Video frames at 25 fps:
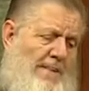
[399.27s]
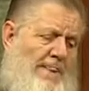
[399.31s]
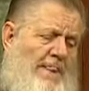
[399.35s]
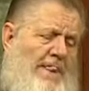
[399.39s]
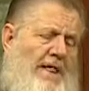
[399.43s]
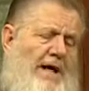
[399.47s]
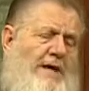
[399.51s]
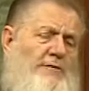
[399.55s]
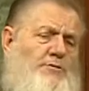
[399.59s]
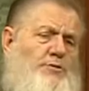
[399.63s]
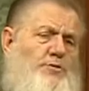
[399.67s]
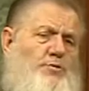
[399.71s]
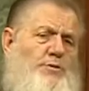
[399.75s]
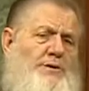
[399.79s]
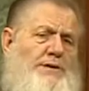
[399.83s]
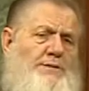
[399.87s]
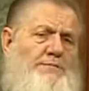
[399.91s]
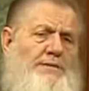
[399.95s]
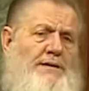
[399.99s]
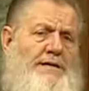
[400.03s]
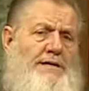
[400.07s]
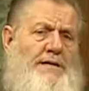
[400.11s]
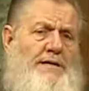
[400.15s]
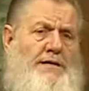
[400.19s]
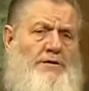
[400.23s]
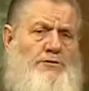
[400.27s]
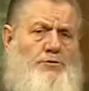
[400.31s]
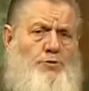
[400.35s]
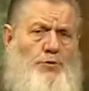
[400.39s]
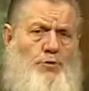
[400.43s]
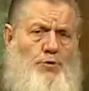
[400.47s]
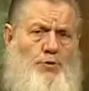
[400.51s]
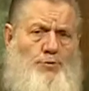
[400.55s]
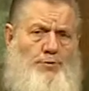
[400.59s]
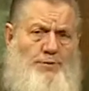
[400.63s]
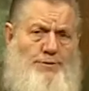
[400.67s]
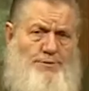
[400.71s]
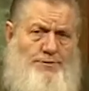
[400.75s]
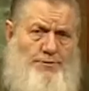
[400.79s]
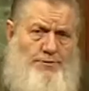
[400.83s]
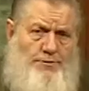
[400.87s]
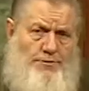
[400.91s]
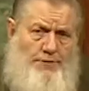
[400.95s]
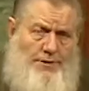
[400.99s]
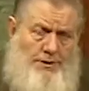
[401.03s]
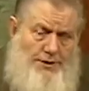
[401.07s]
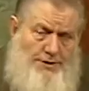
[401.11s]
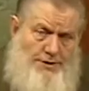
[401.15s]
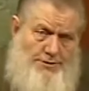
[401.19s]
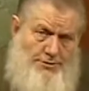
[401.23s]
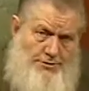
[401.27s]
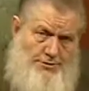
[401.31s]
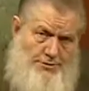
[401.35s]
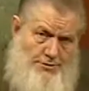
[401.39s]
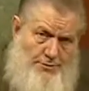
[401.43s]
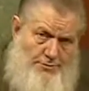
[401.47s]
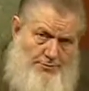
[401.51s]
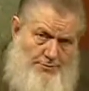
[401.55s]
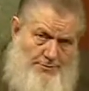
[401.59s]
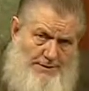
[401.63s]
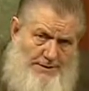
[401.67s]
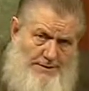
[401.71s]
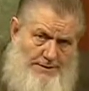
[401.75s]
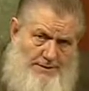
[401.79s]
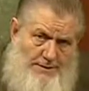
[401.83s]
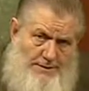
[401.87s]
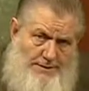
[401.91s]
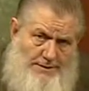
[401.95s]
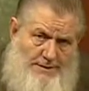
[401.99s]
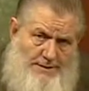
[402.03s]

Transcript: That's when he began to open the Quran and show me